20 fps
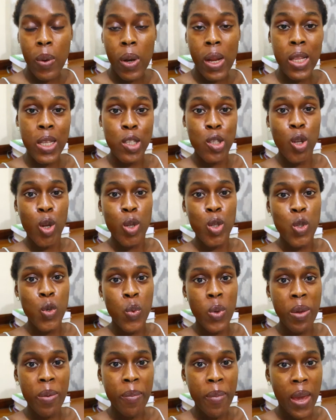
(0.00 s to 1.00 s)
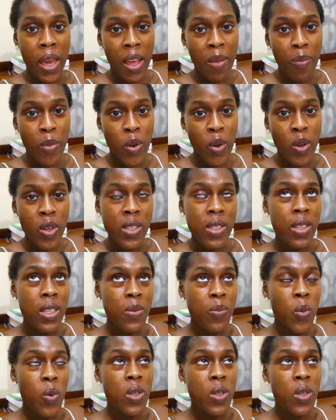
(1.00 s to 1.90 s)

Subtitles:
I wanted to talk to women because this